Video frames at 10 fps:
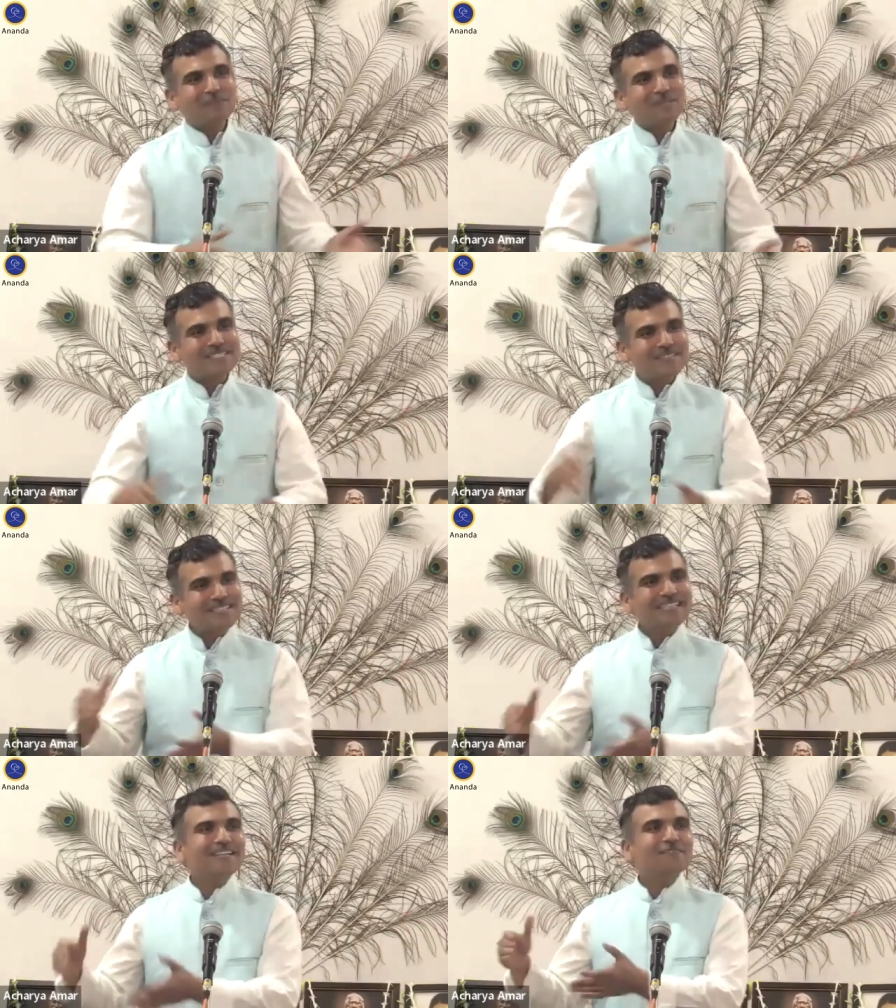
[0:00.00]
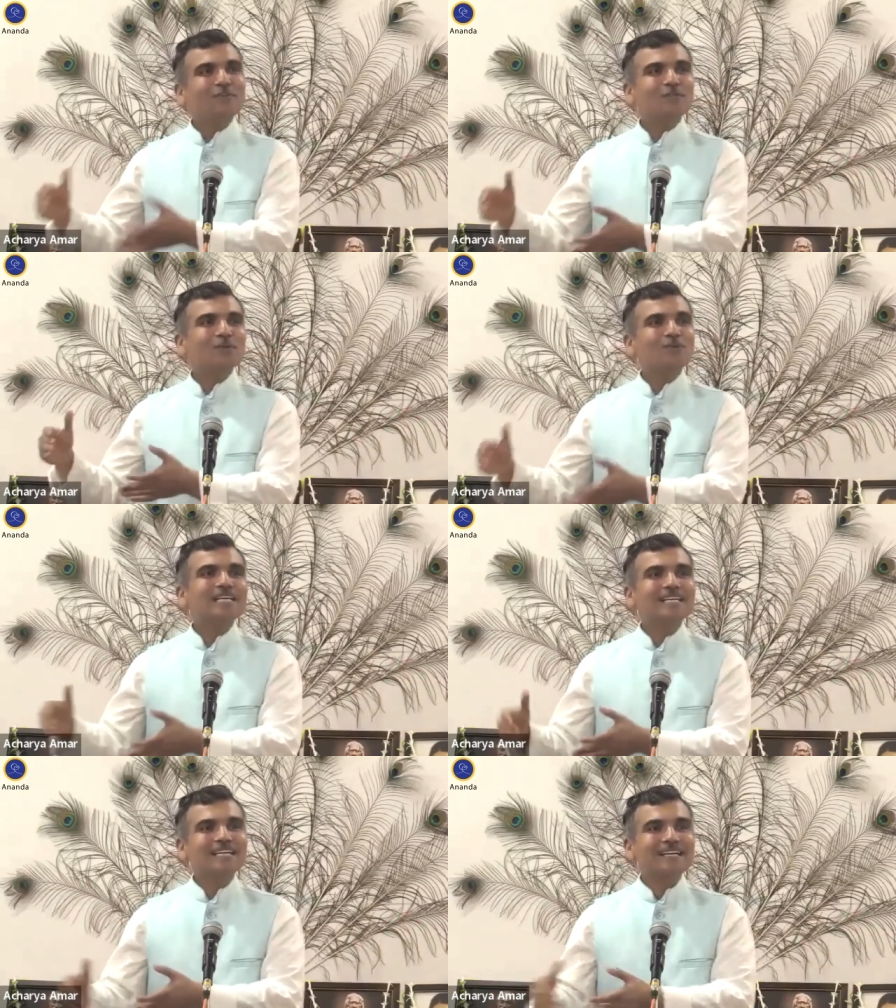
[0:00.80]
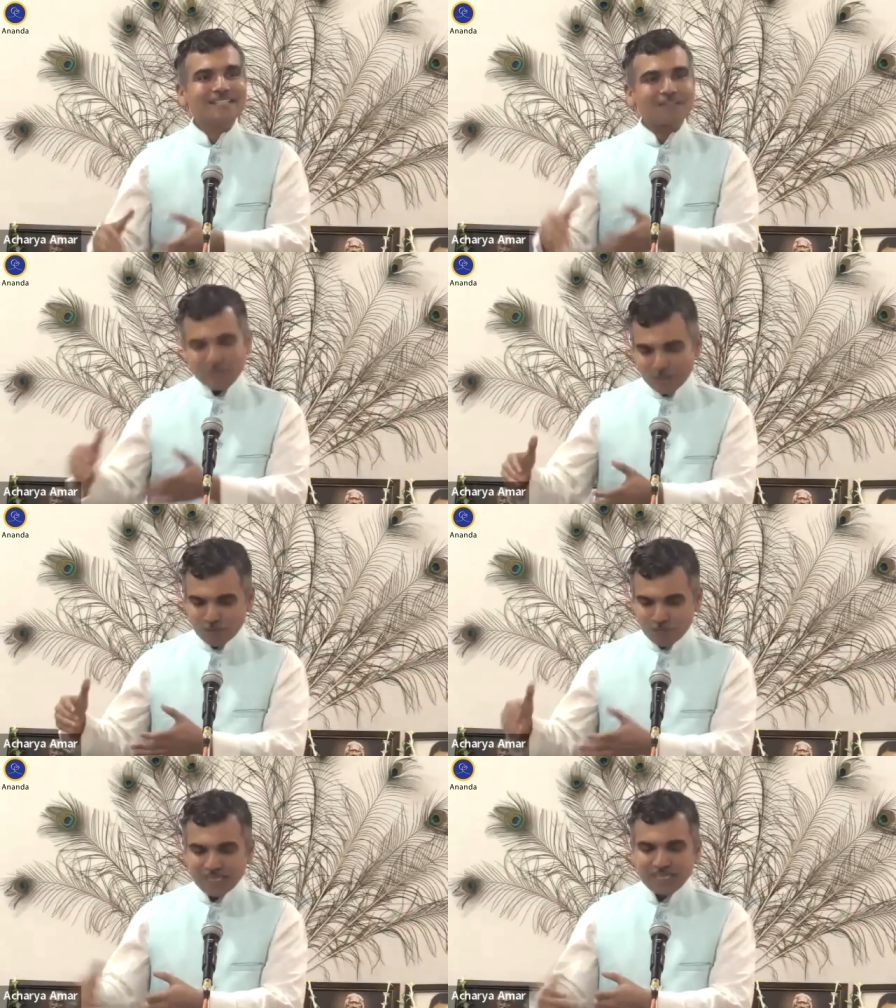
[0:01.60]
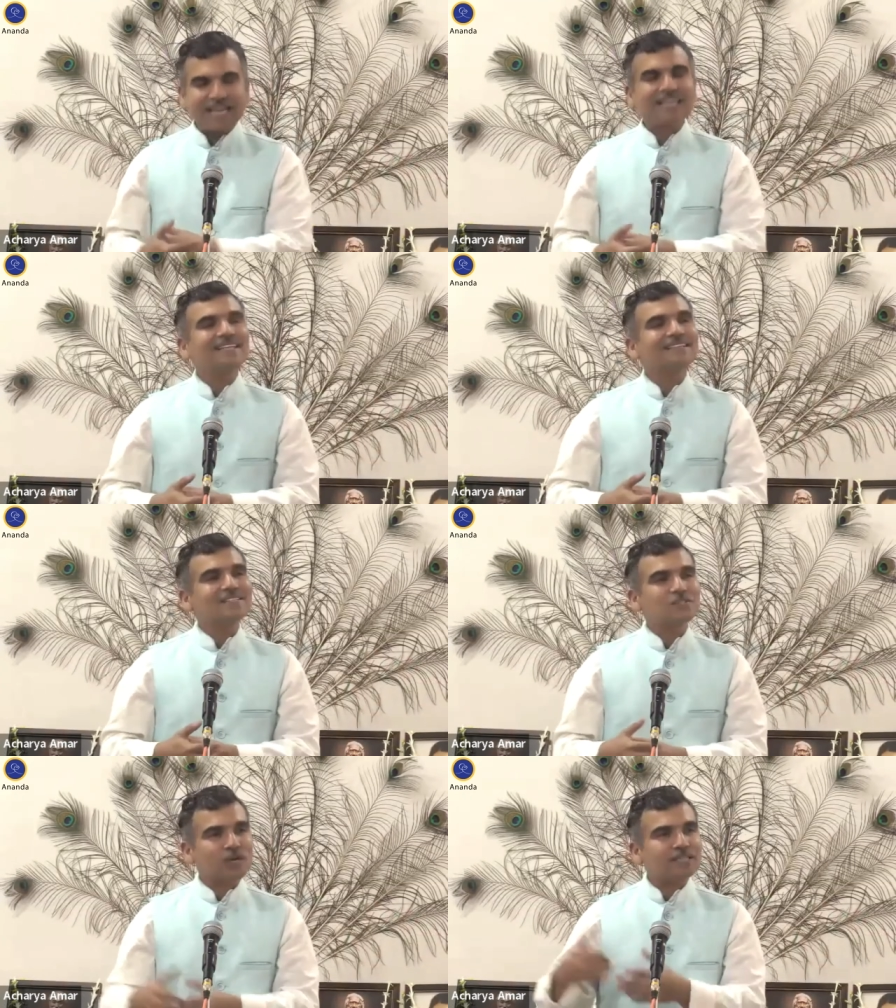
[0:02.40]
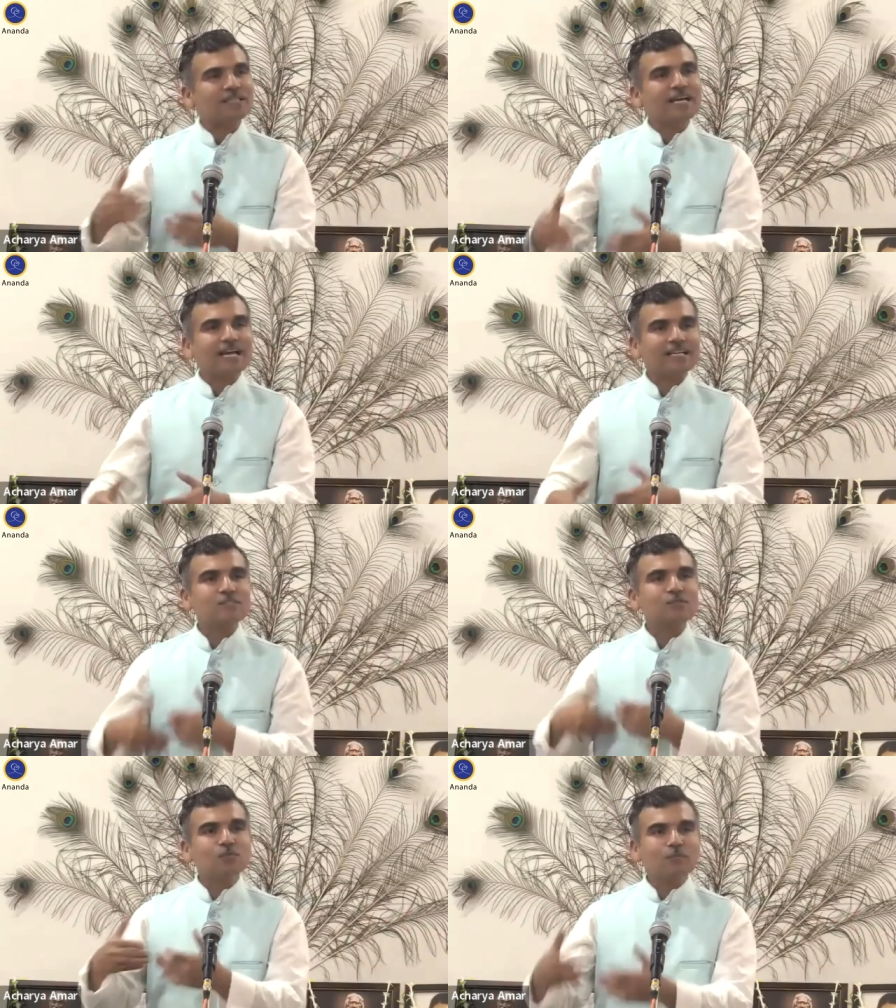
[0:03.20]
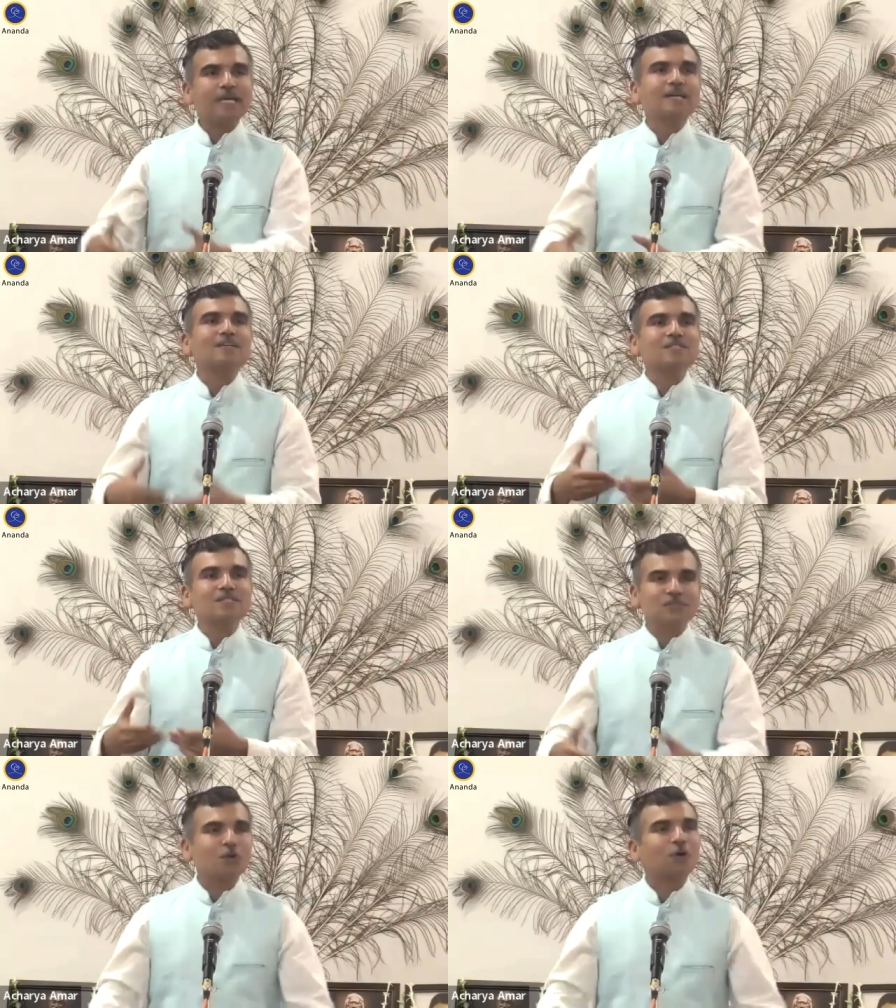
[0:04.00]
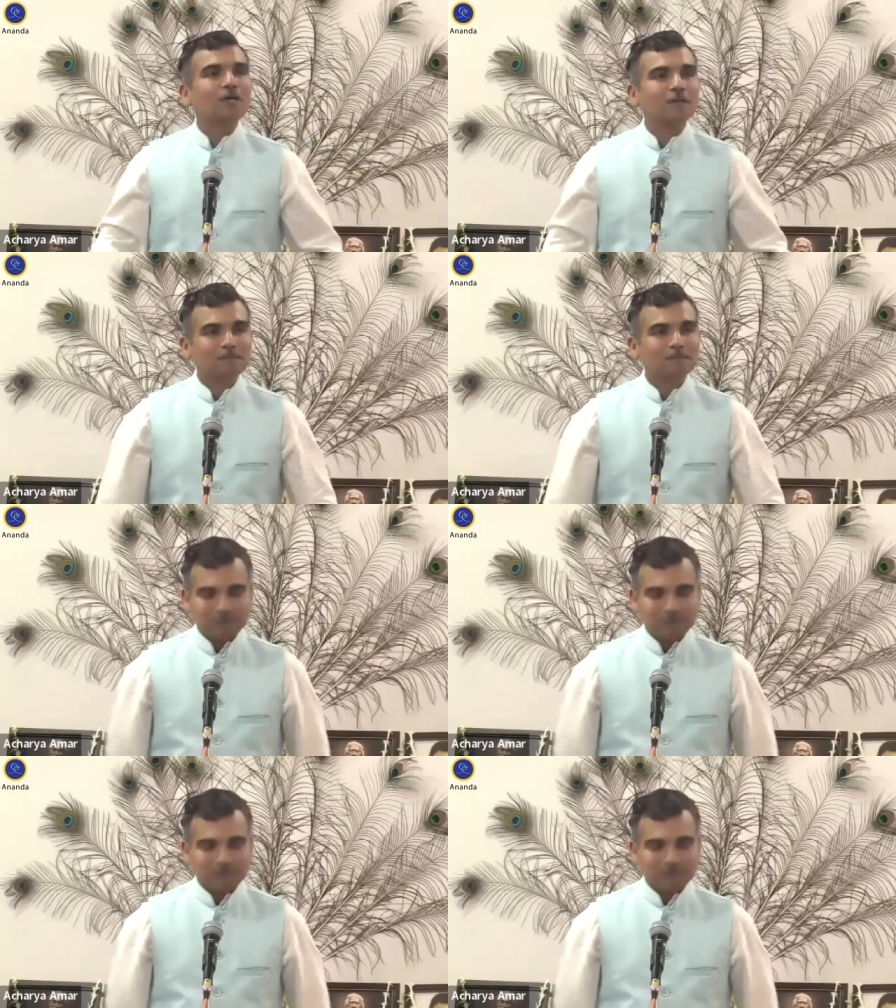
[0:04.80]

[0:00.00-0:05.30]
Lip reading: but certainly for those areas in which we are lacking the strength and to make us stronger.